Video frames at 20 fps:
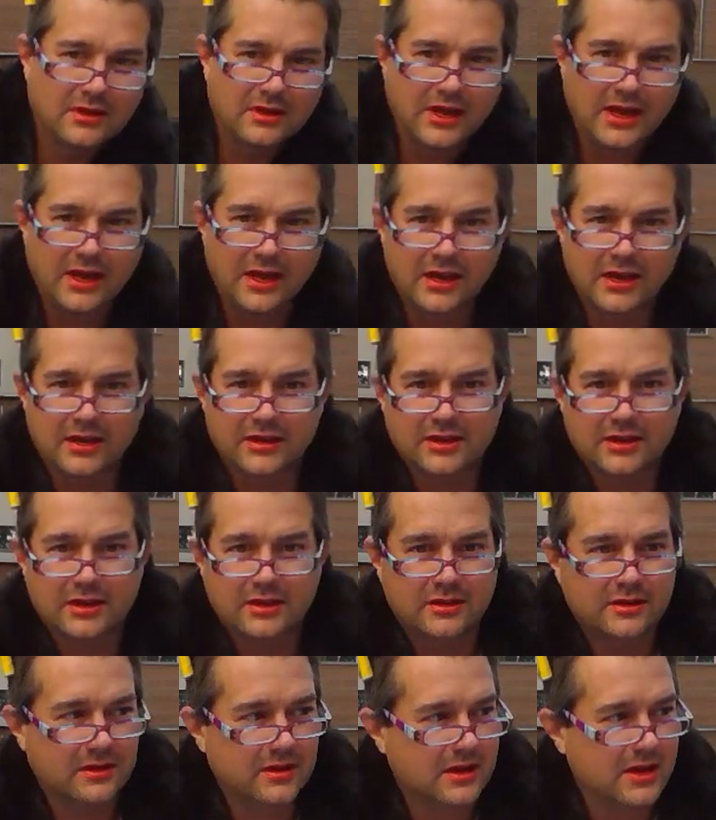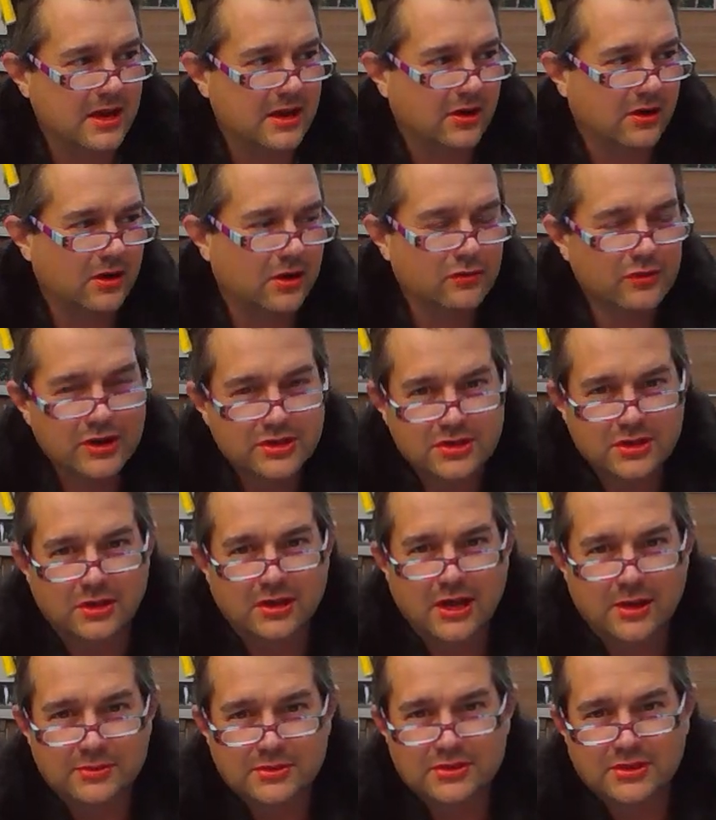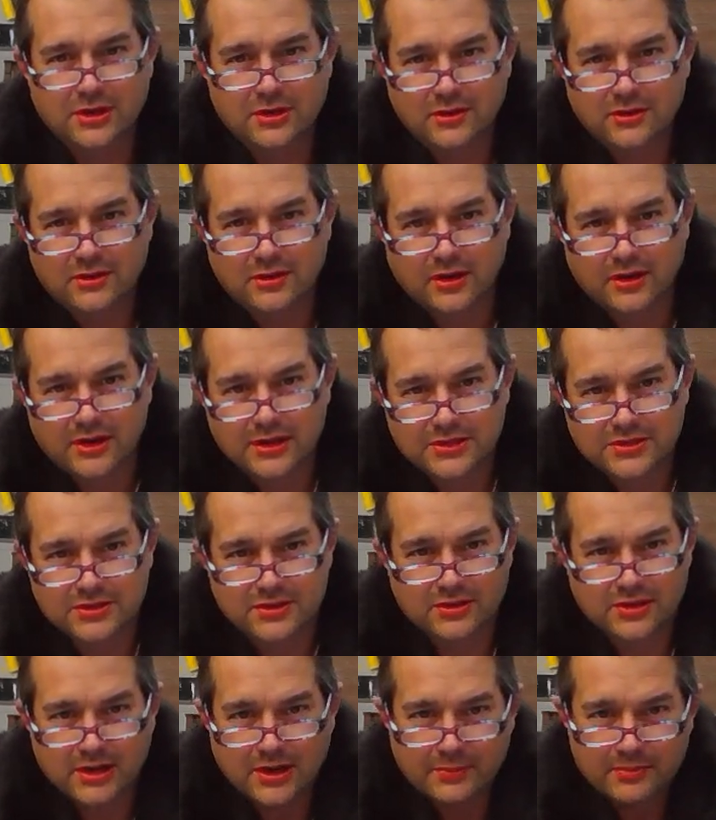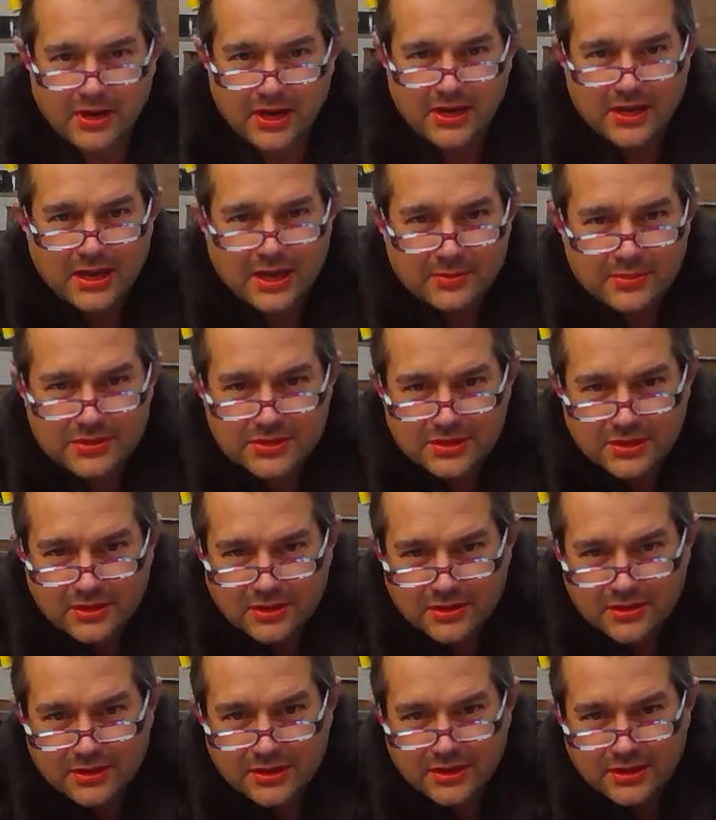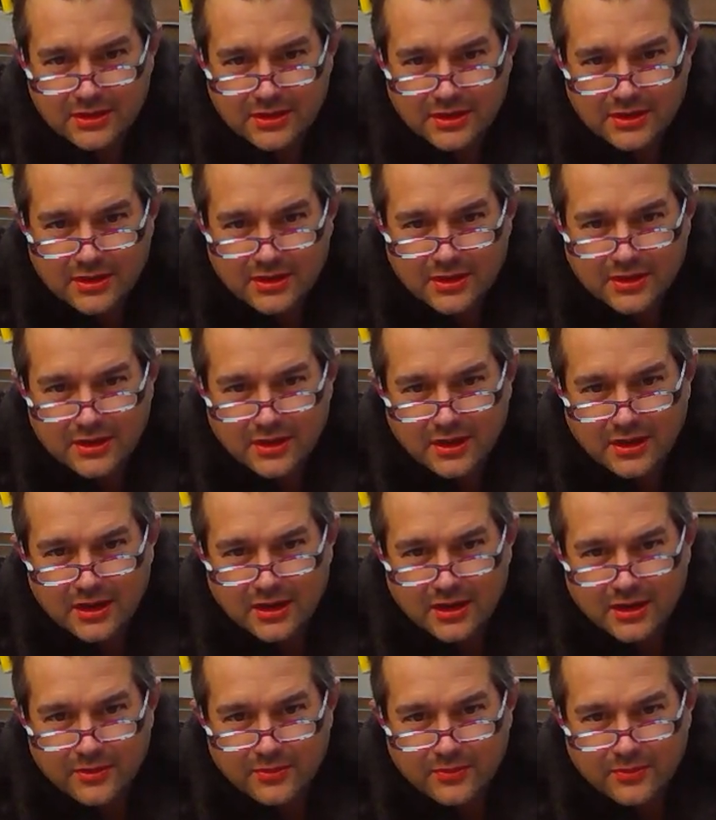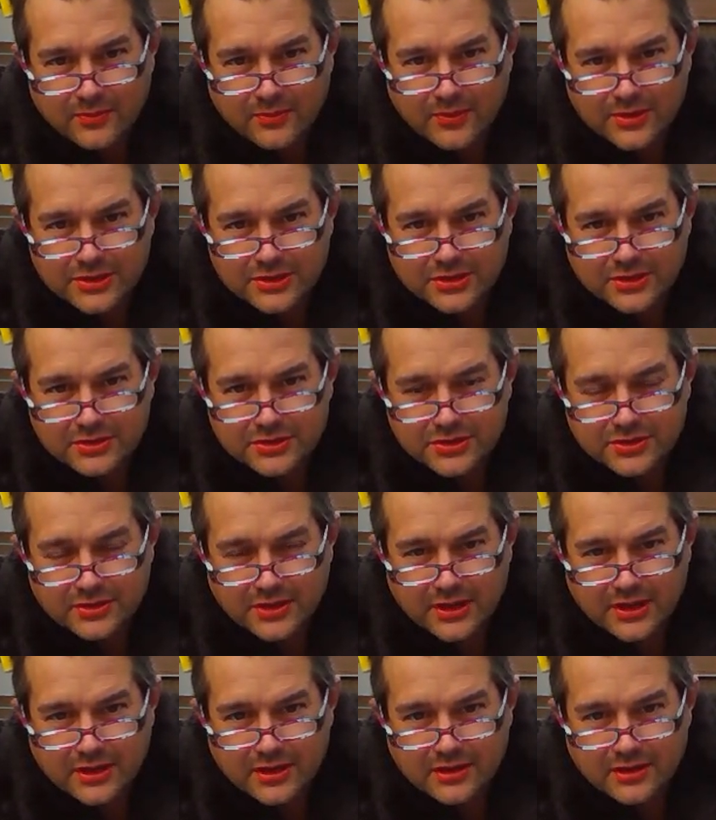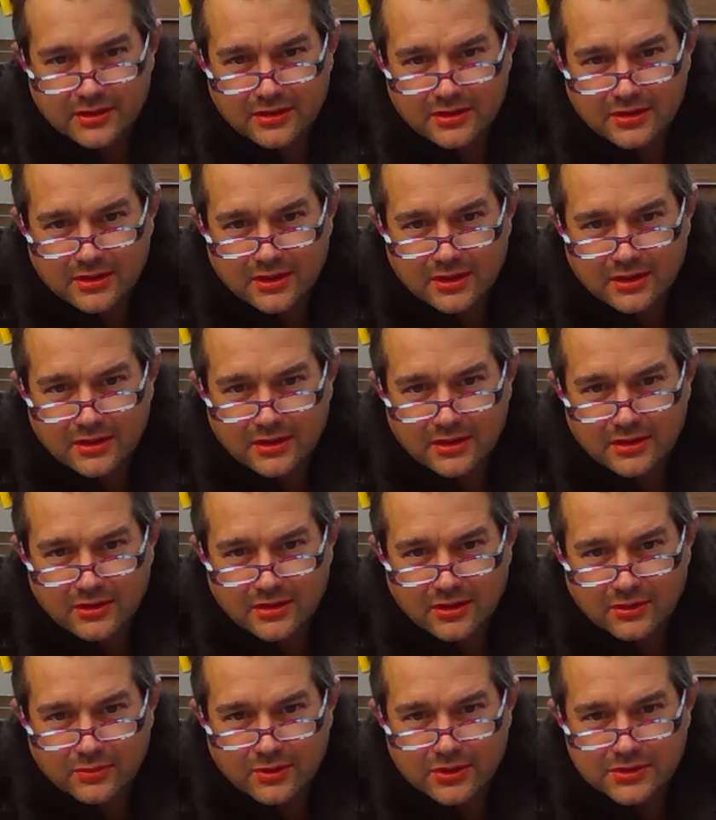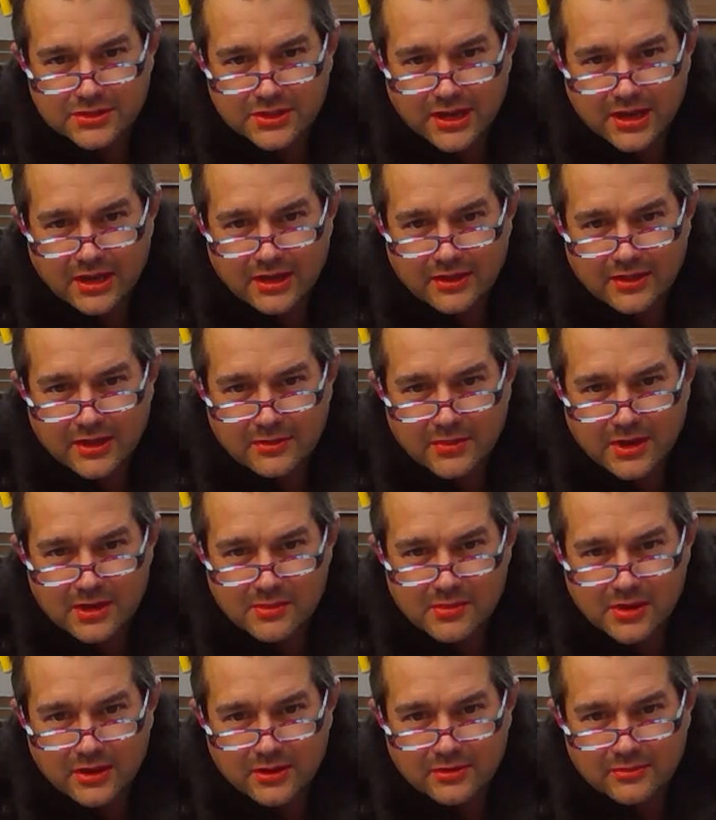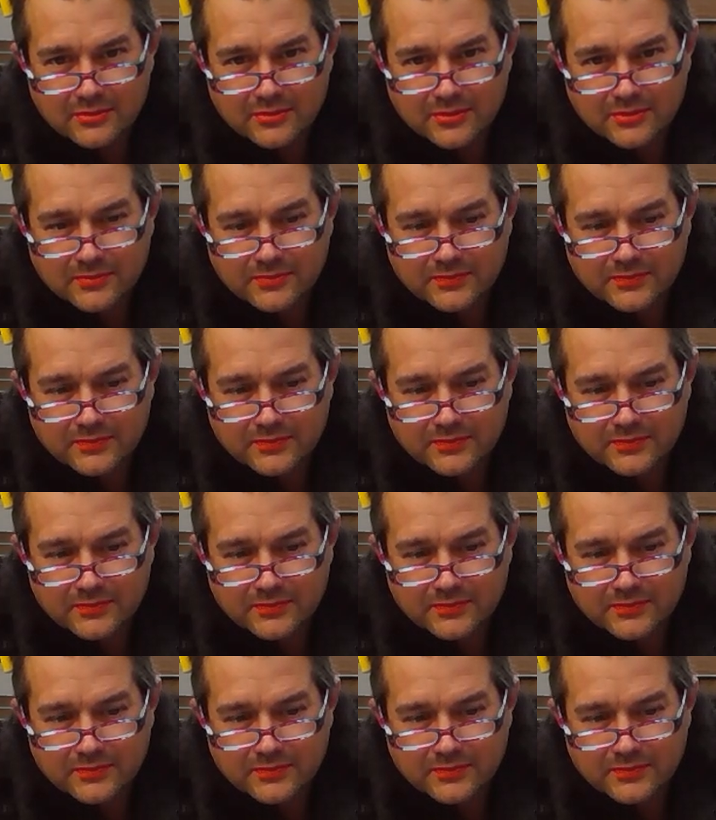And in our original episode, our Easter Bunny episode, we showed you a rosé that my mom